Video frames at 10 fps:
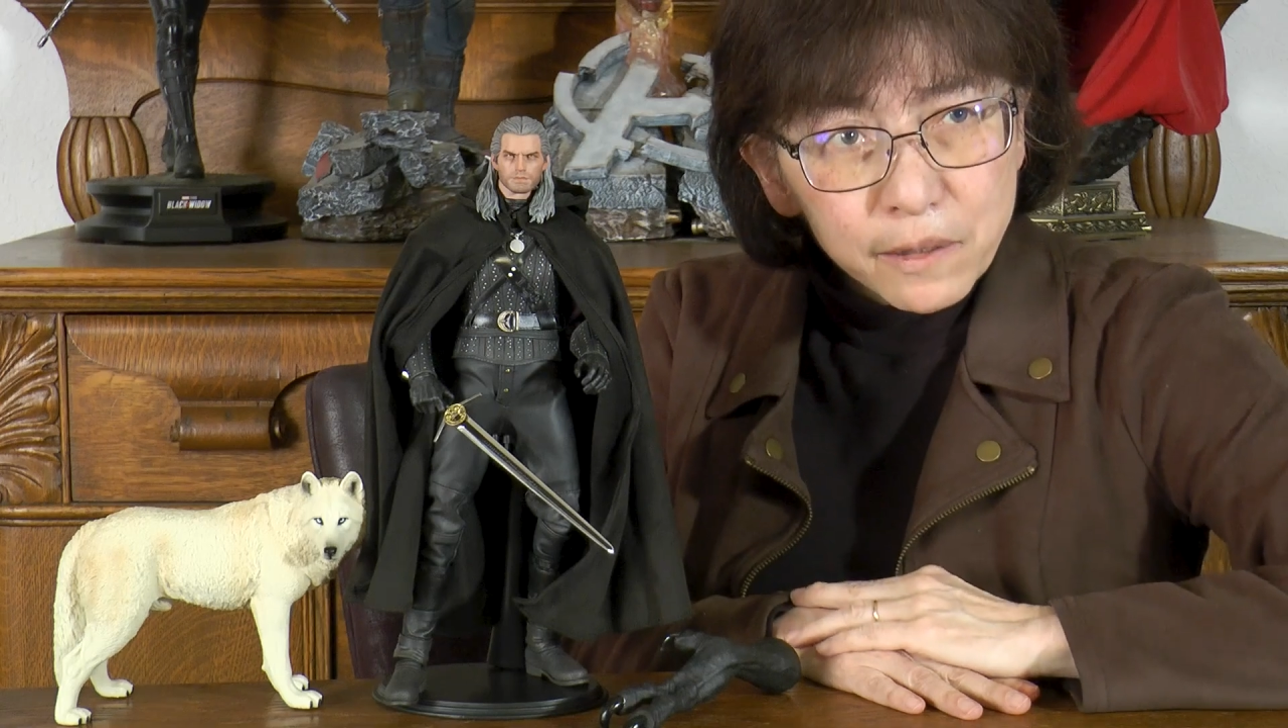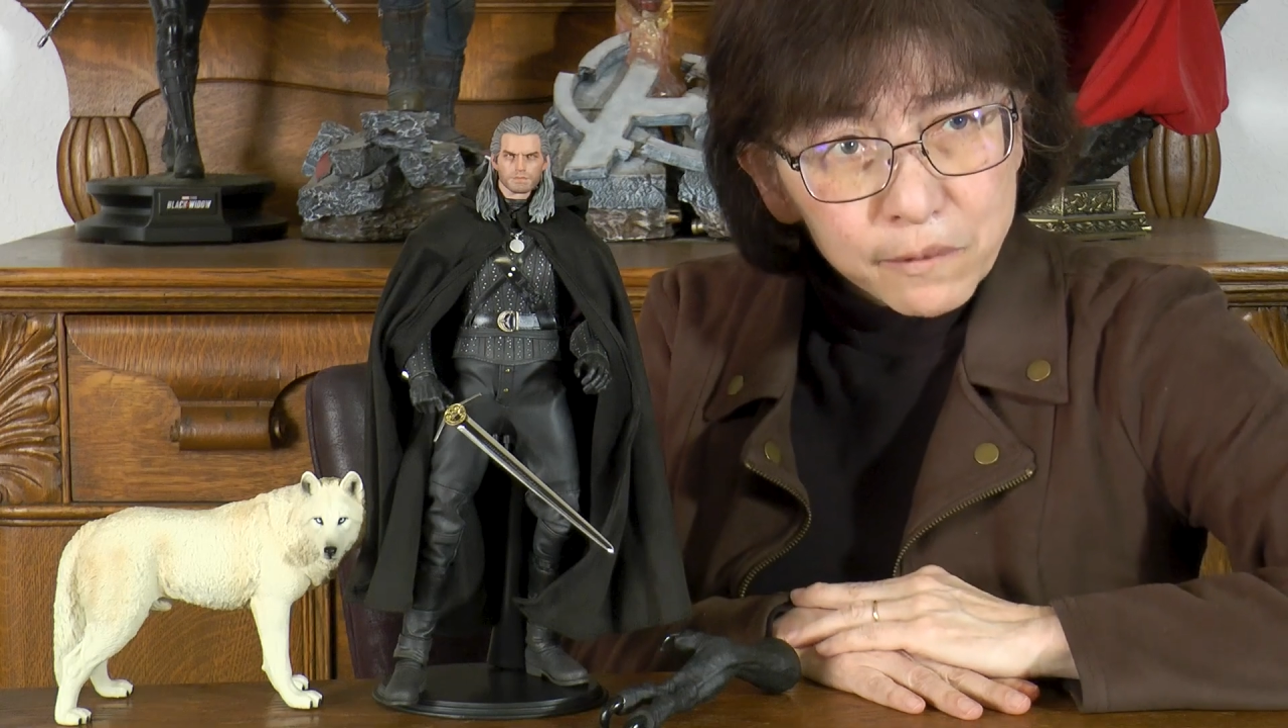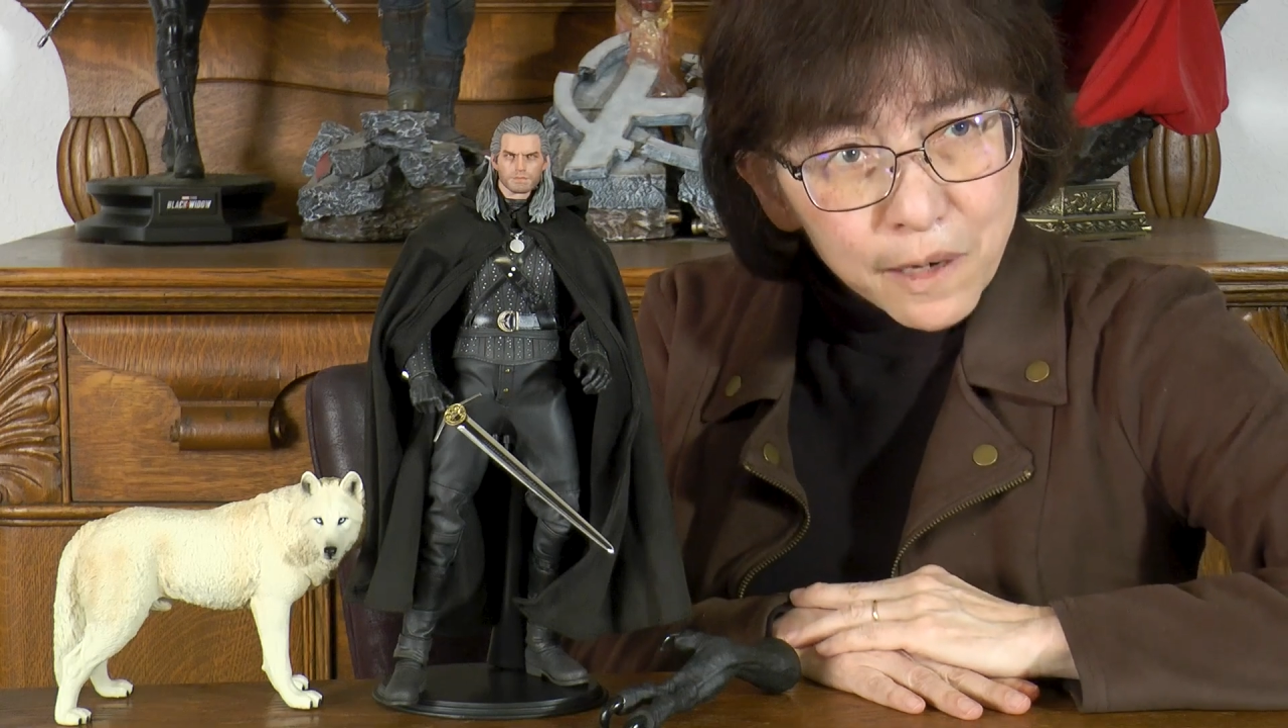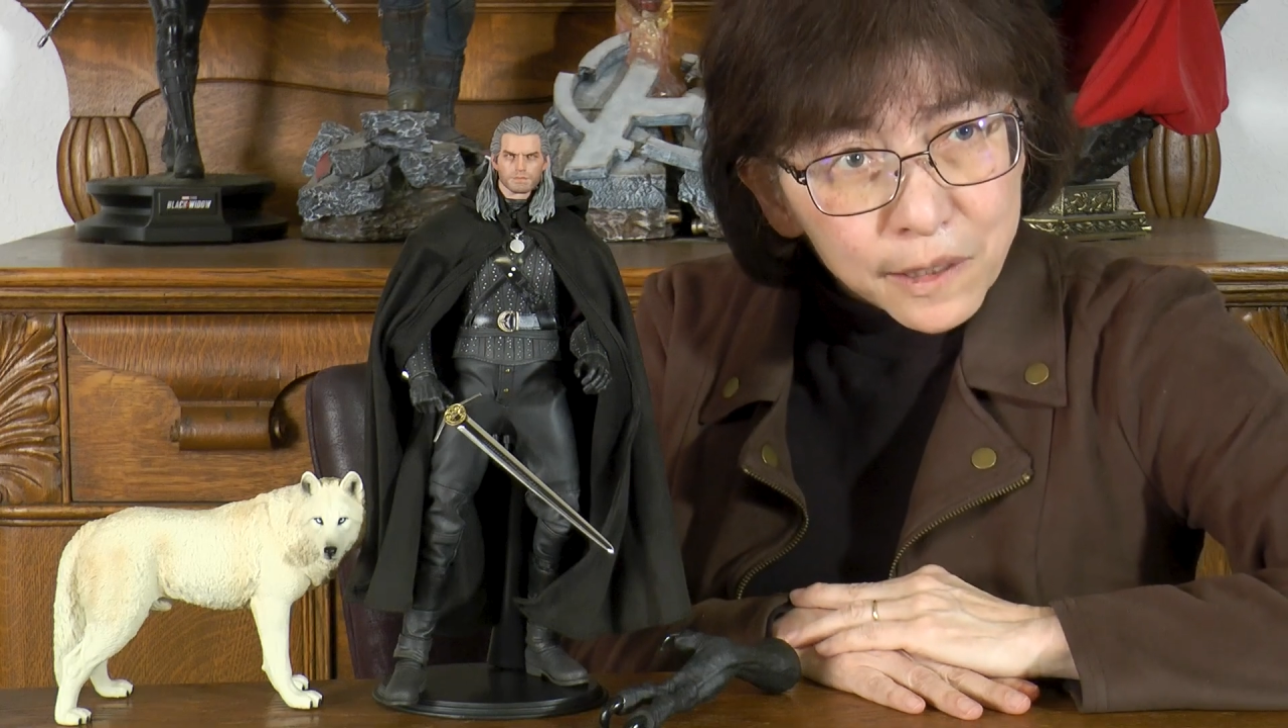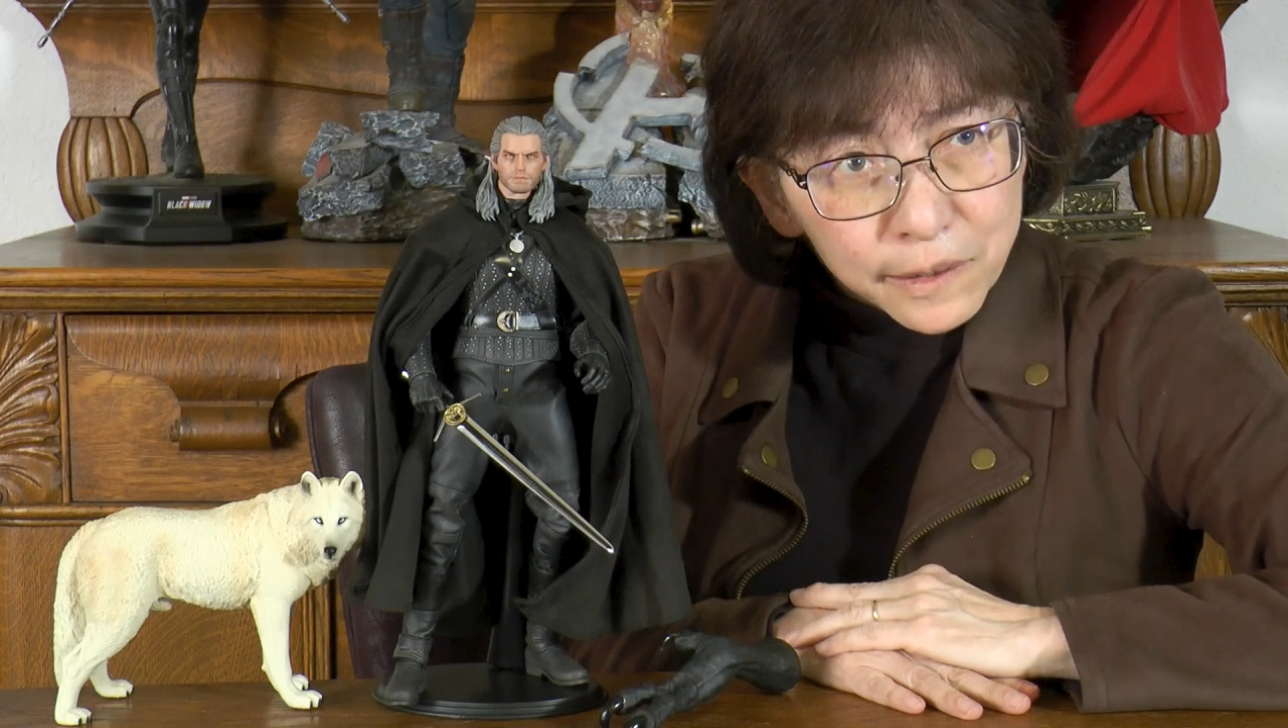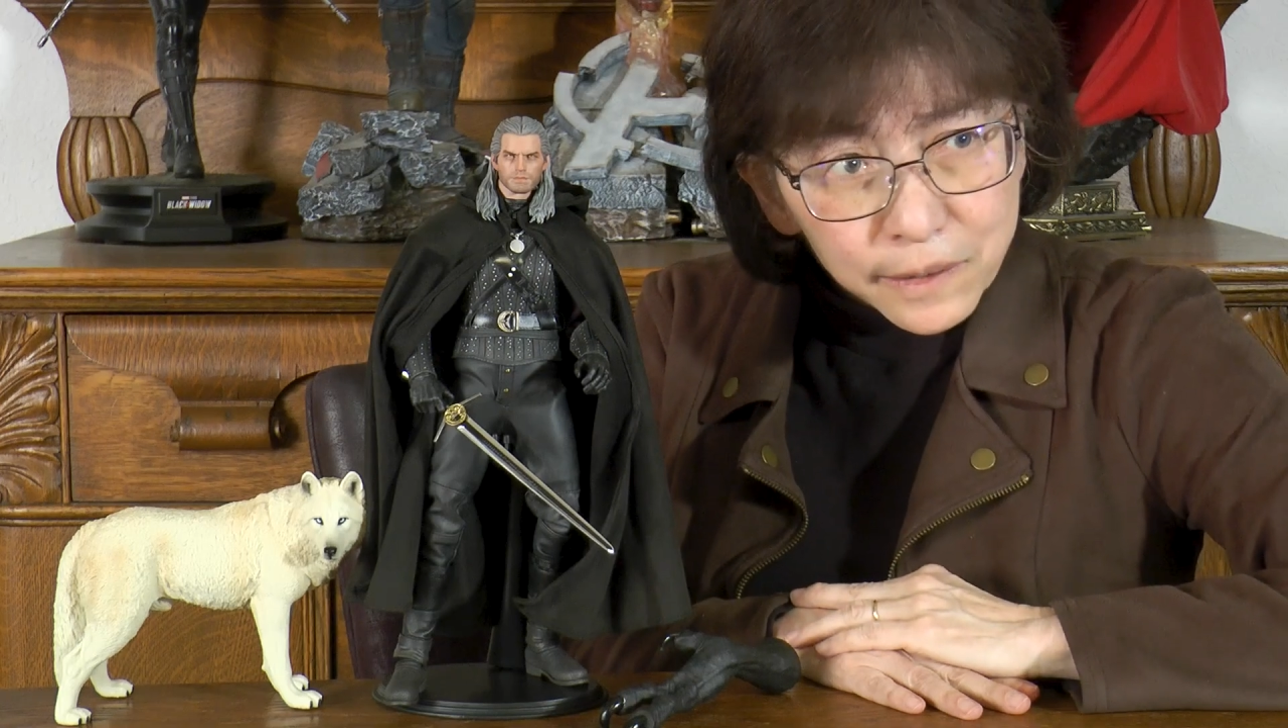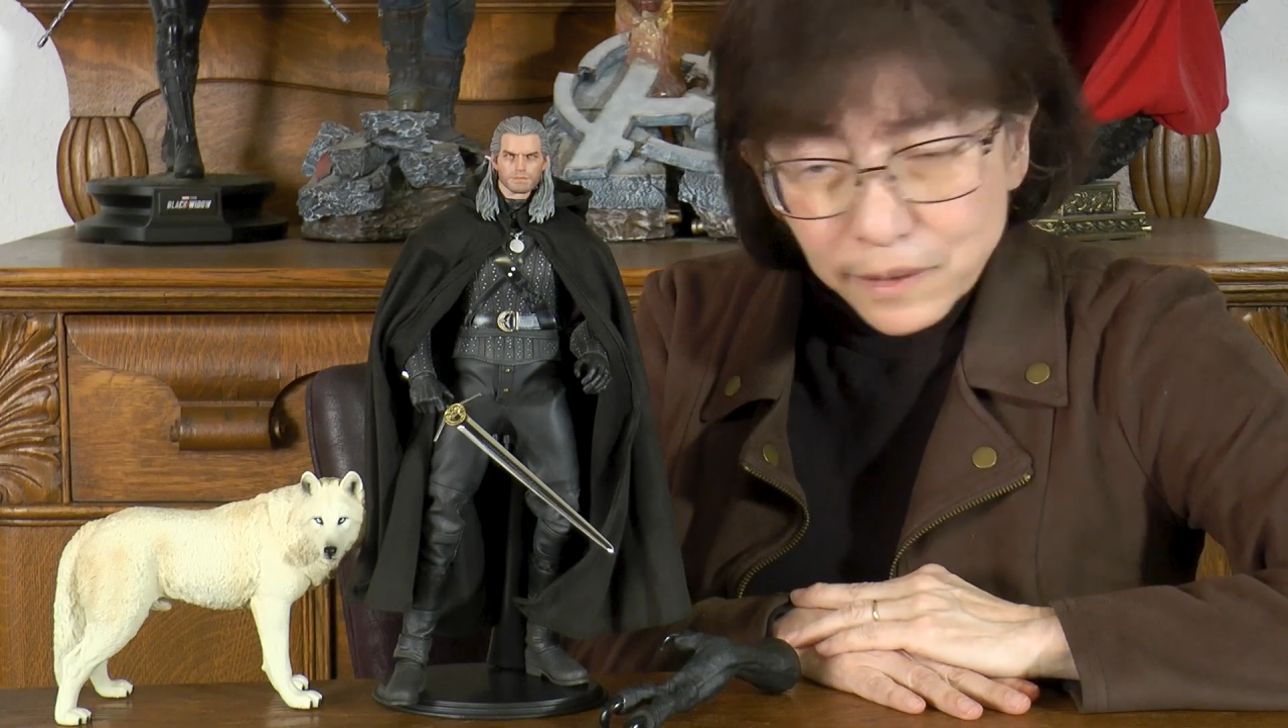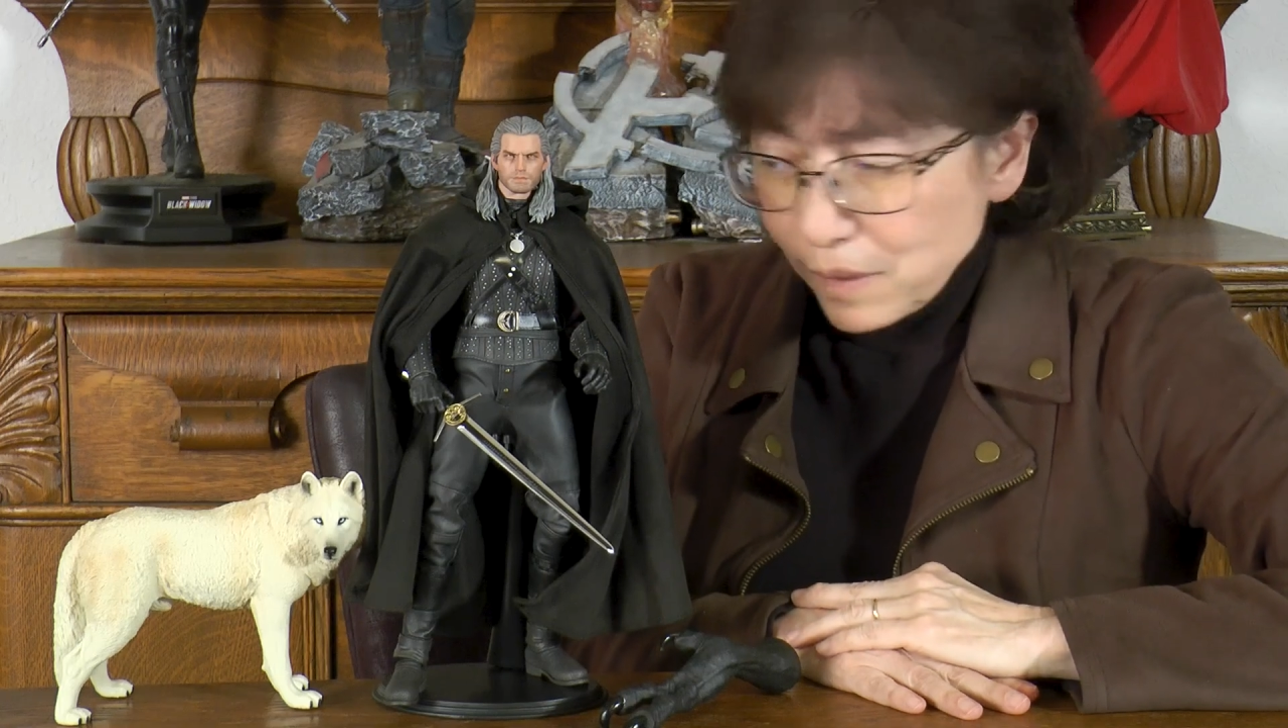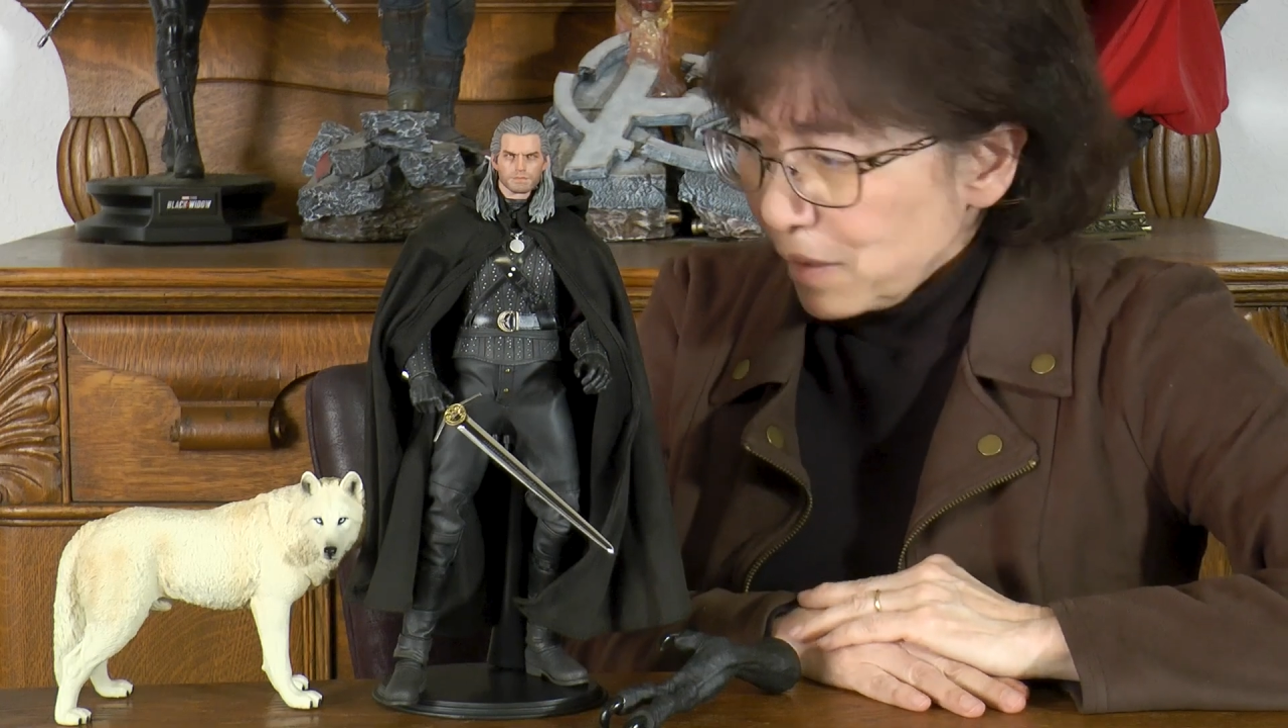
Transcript: Geralt,